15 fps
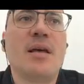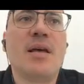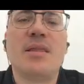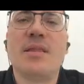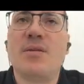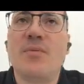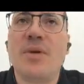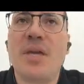
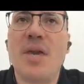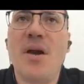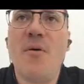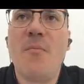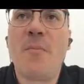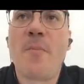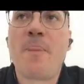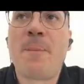and there we go.
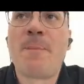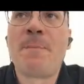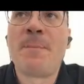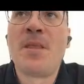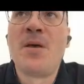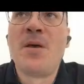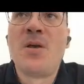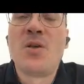
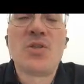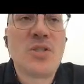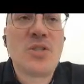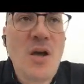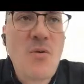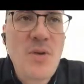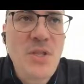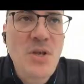So
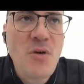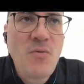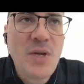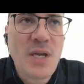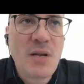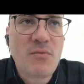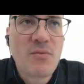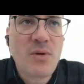now we know we
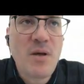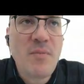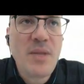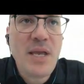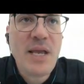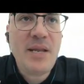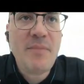can run any